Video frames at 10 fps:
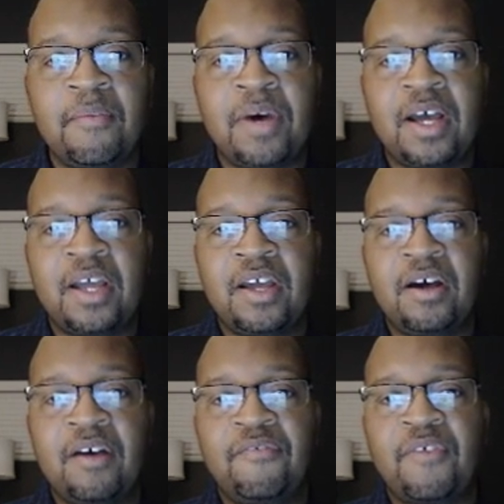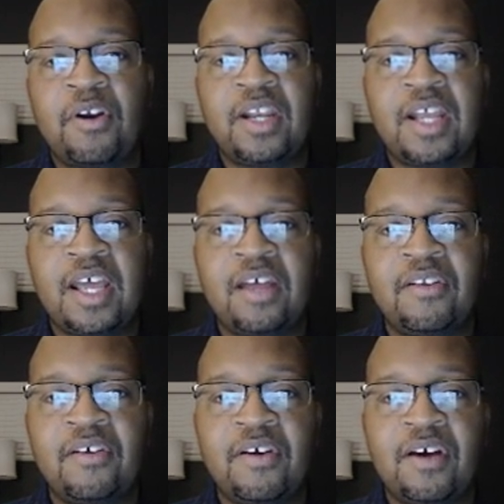by
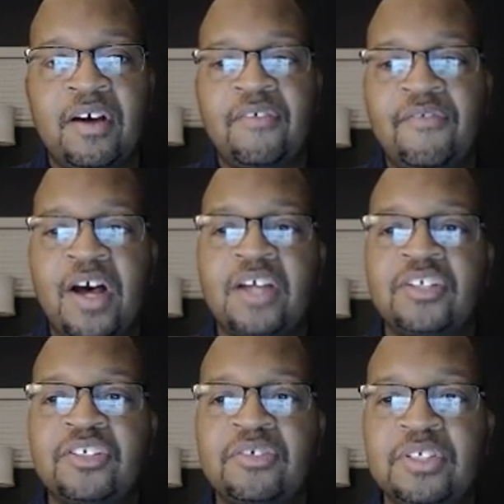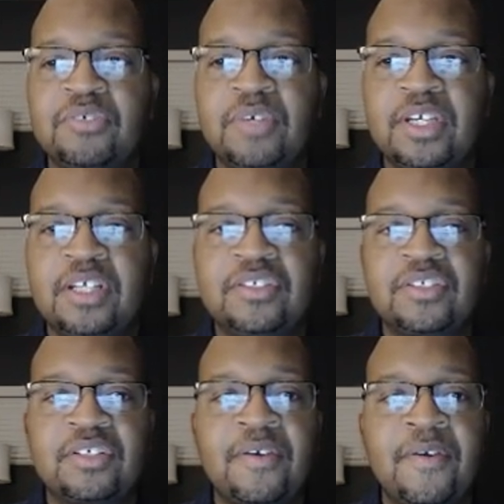Ferdinand Foch, which
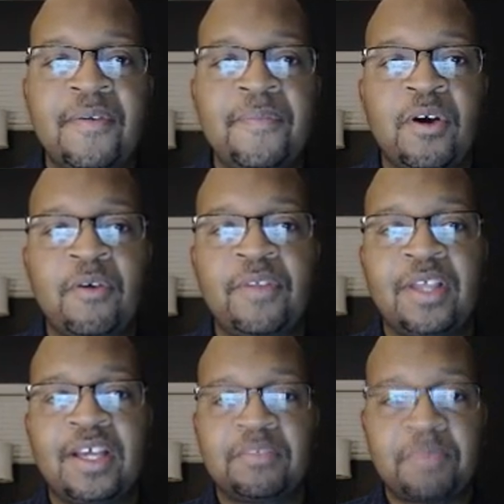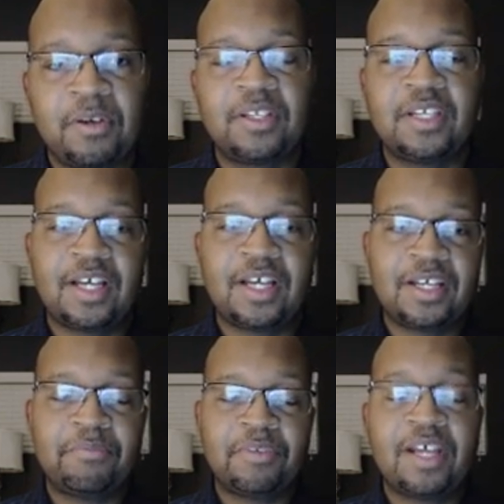reads, hopefully
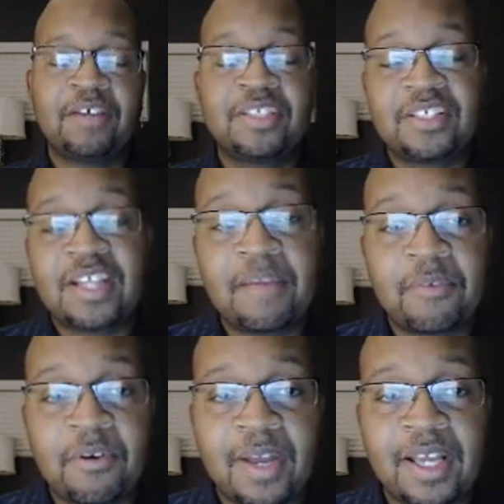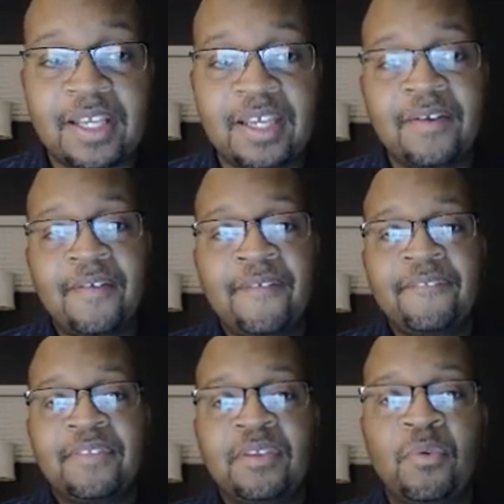I pronounced his name correctly,
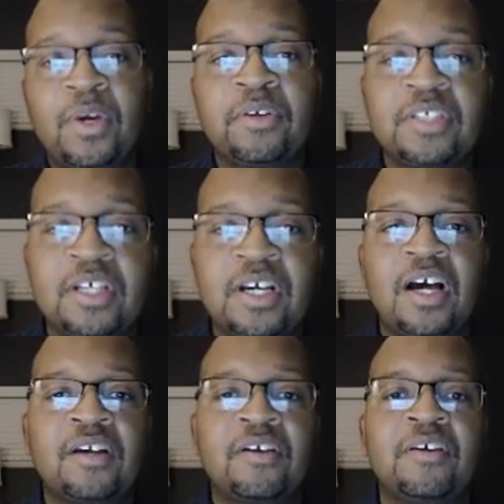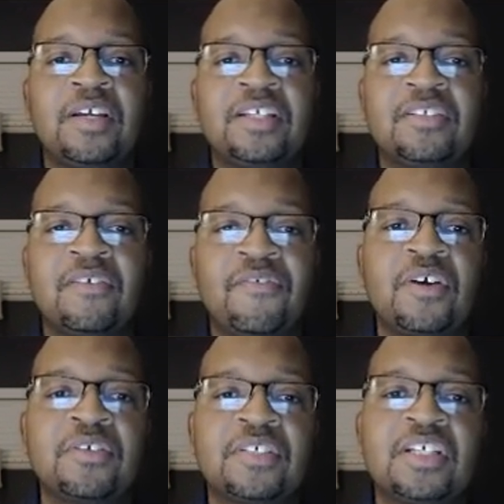"The will to conquer is the
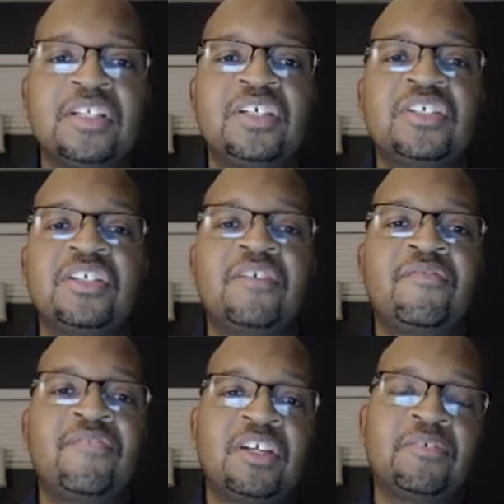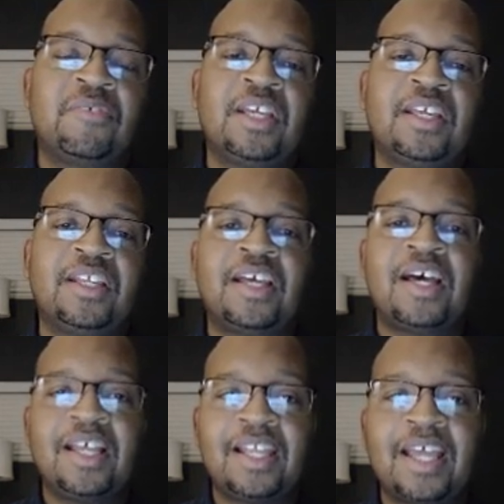first condition of victory." Now,
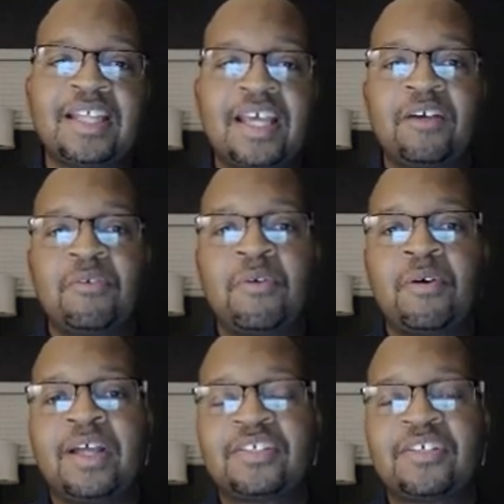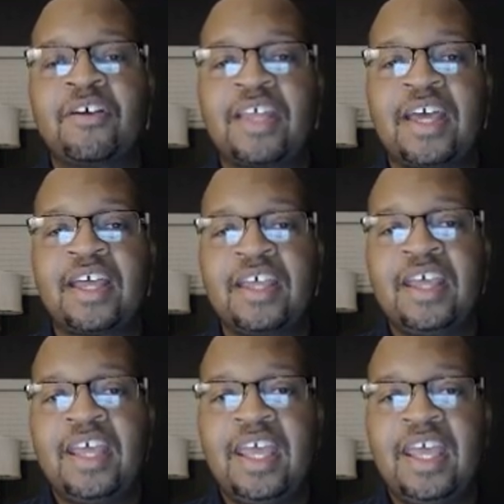I like that quote. I saw that
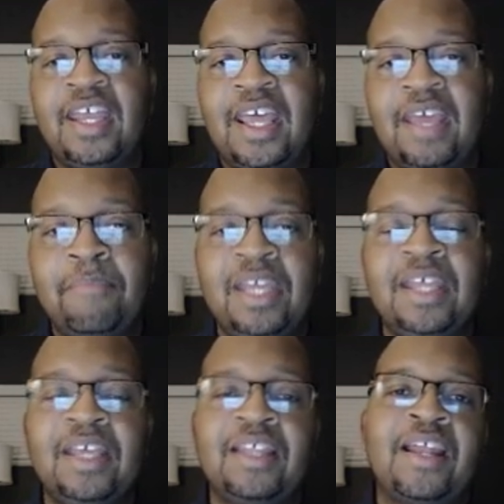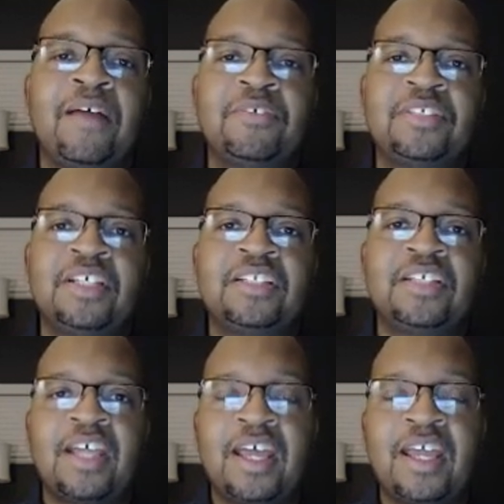in a meeting that I was in
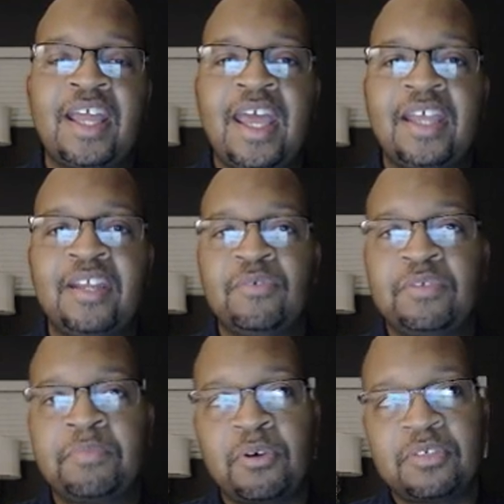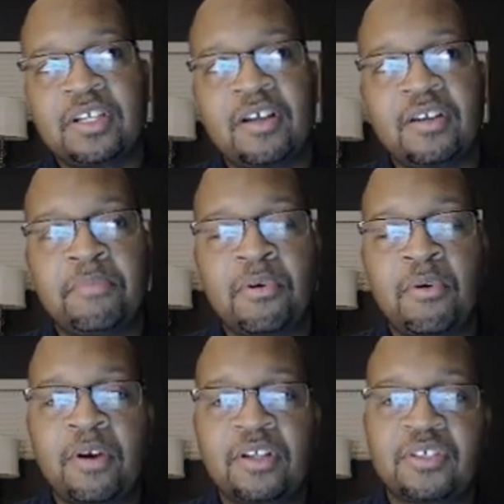today, and it was posted on the
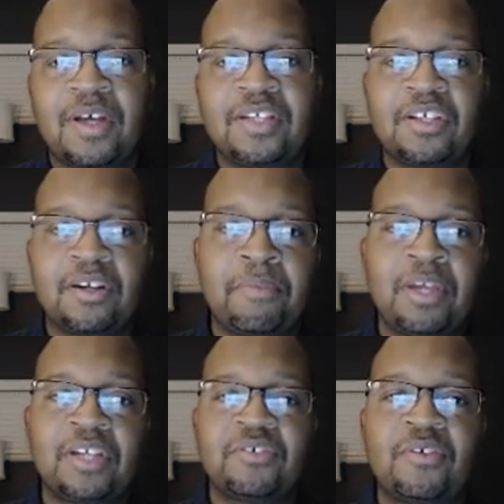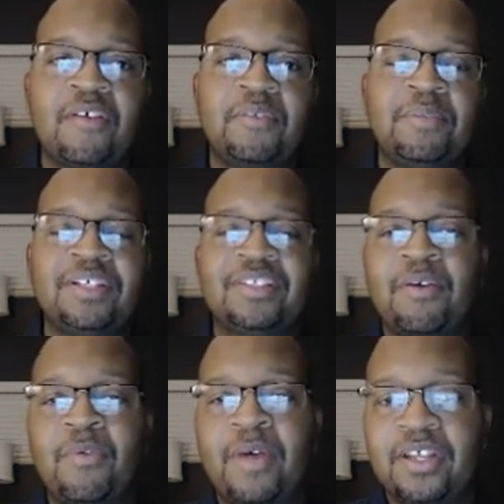board, so I took a picture of it because
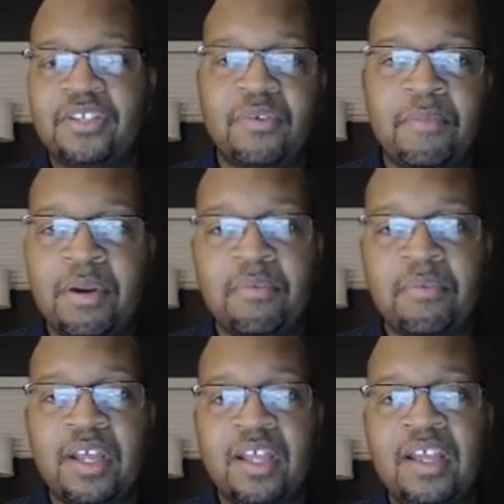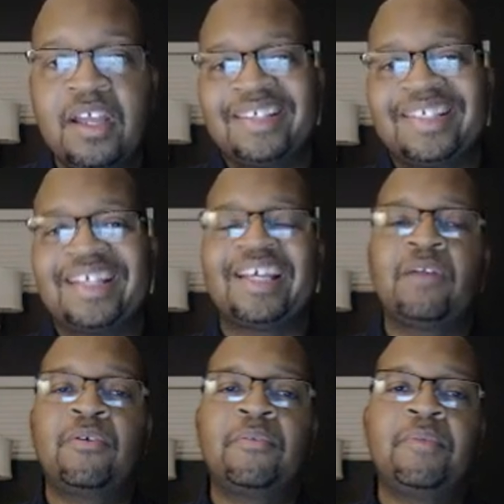I wanted to remember it, because I
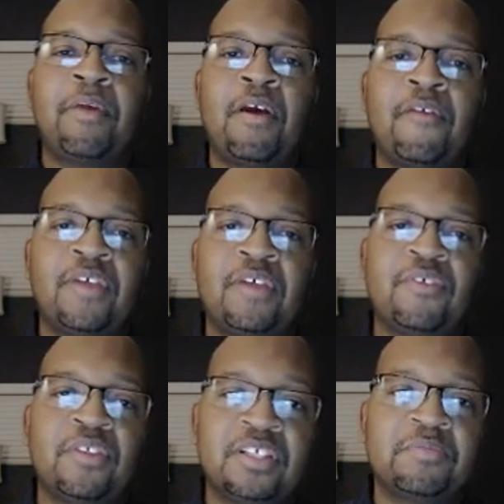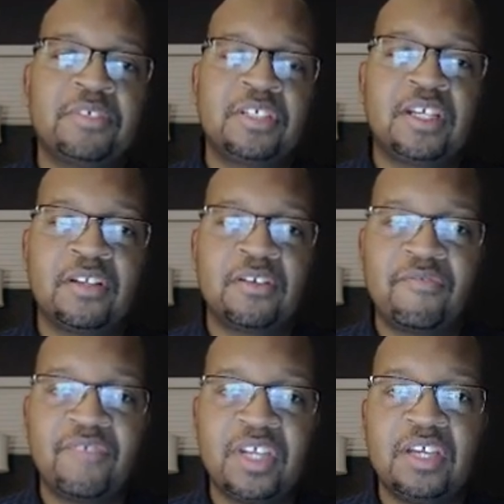thought it would be perfect for this
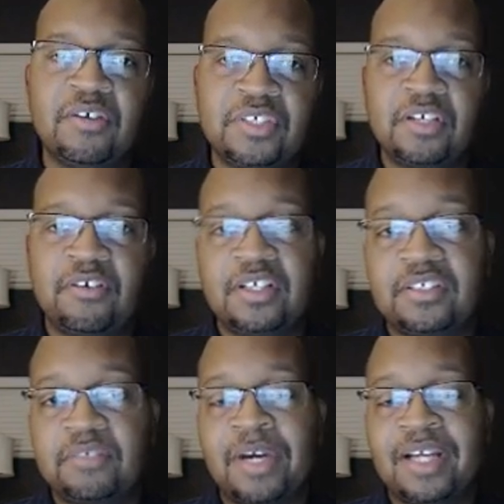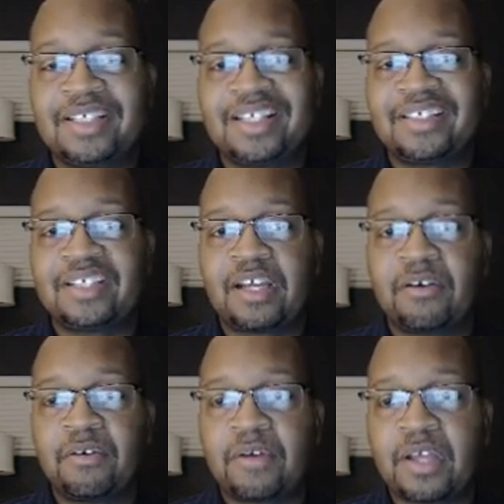particular video series, Mindset
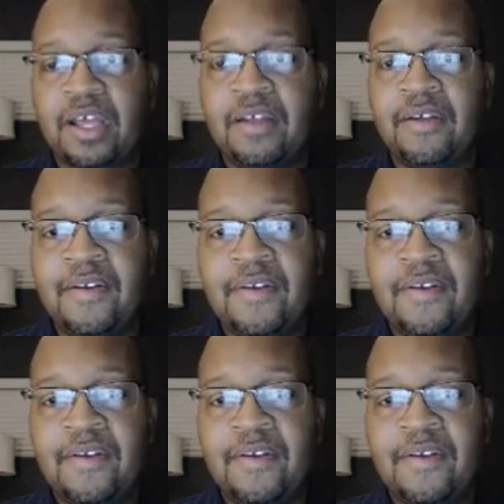Cycle, okay?